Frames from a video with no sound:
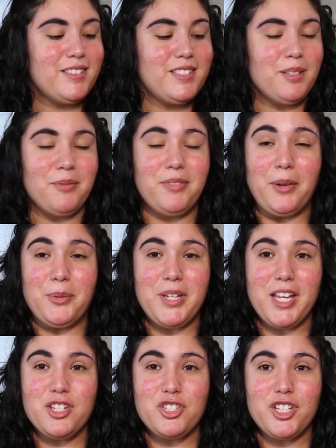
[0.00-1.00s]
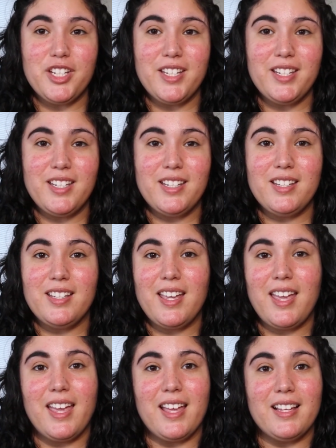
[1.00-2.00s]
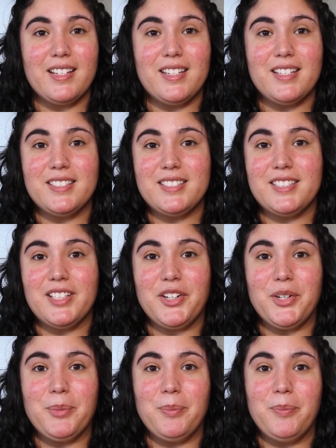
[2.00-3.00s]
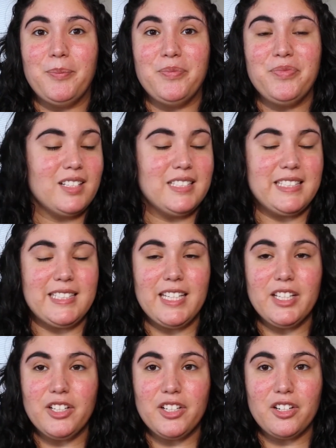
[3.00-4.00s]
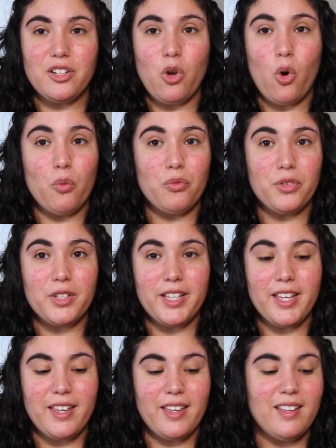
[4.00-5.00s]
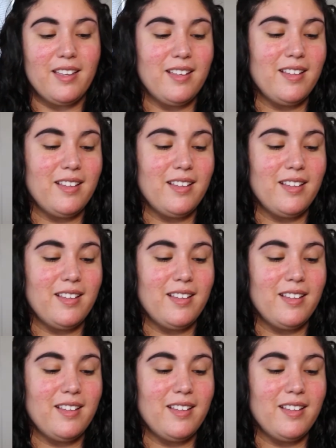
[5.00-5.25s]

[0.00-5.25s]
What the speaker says: some foundation and some concealer, hopefully. Now